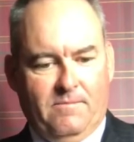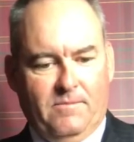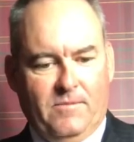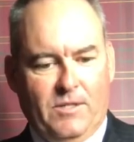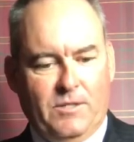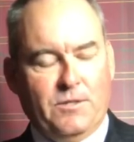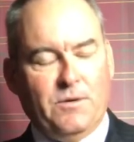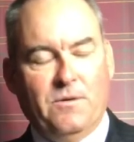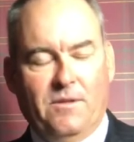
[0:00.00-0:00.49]

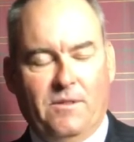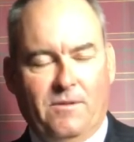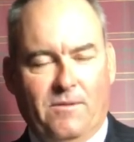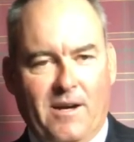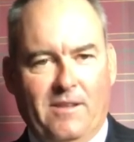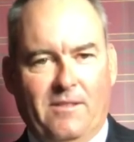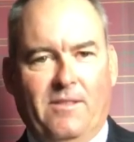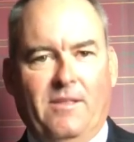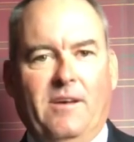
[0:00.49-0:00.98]
you're doing the
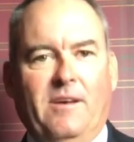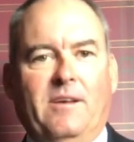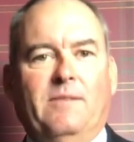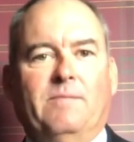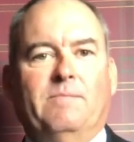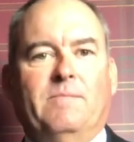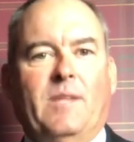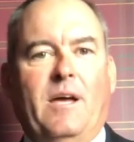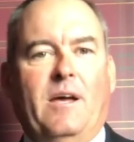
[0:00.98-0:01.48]
right
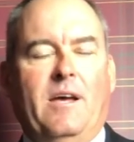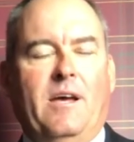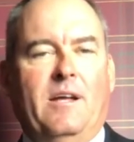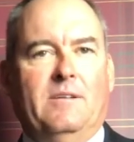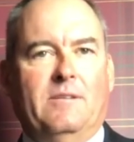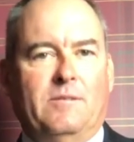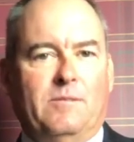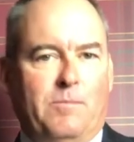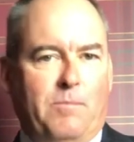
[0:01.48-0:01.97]
thing.
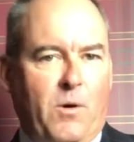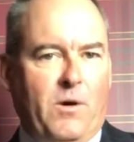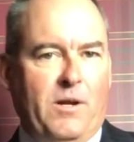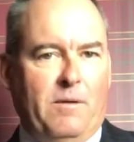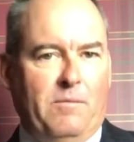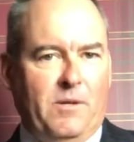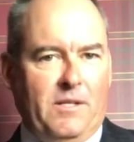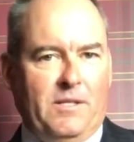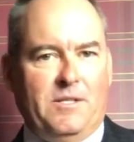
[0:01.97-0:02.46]
And the
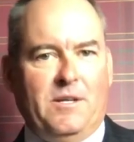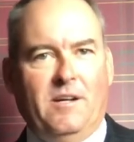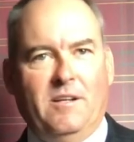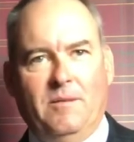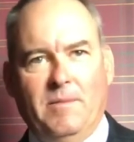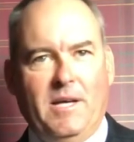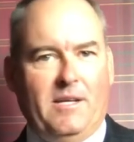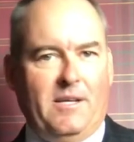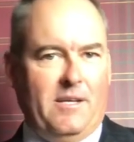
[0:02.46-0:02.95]
point I'm really trying
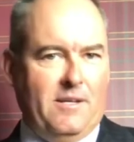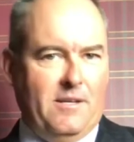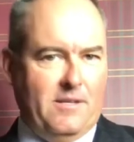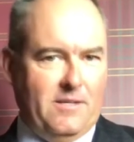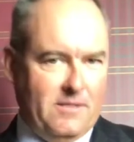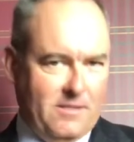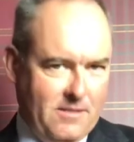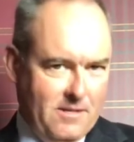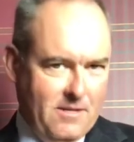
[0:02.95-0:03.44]
to make here
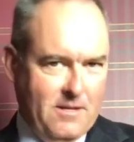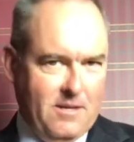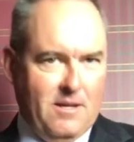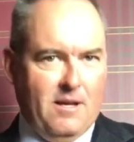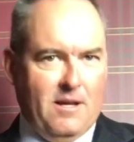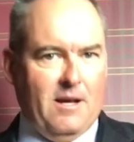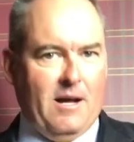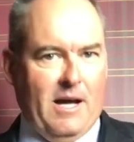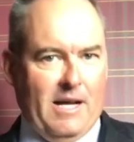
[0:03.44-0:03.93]
is,
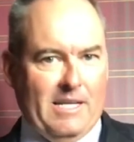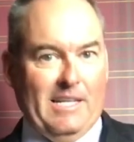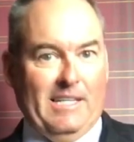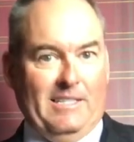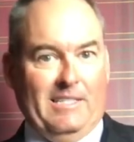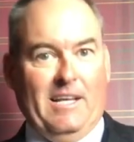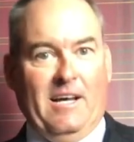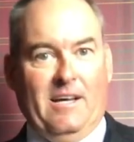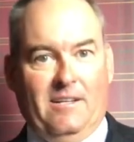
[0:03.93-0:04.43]
I
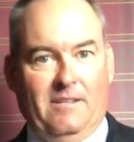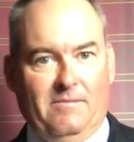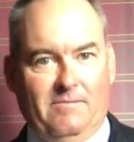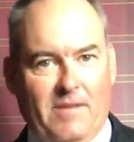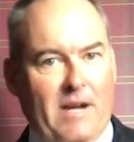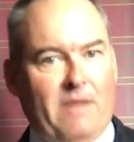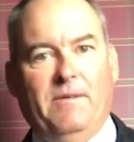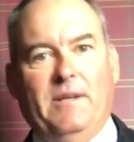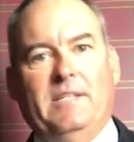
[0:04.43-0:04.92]
get that
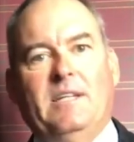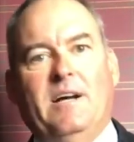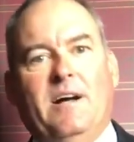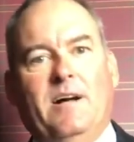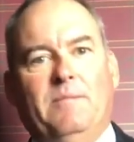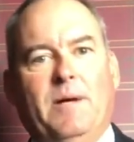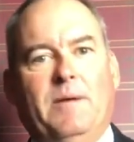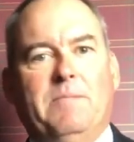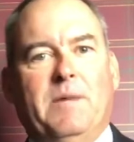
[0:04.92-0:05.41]
every
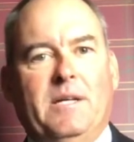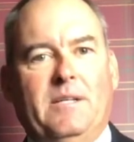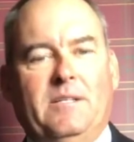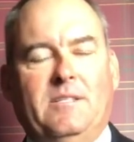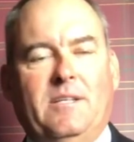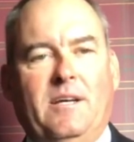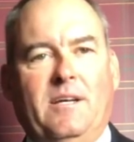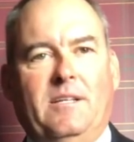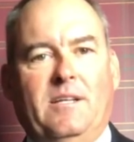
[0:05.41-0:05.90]
time I
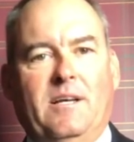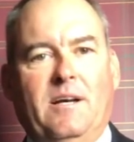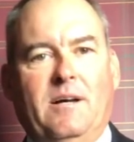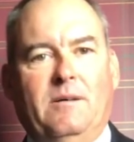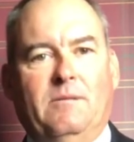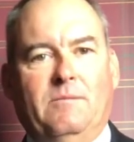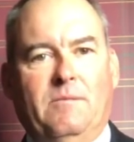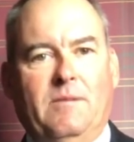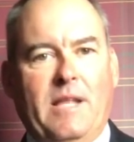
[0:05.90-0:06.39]
meditate now.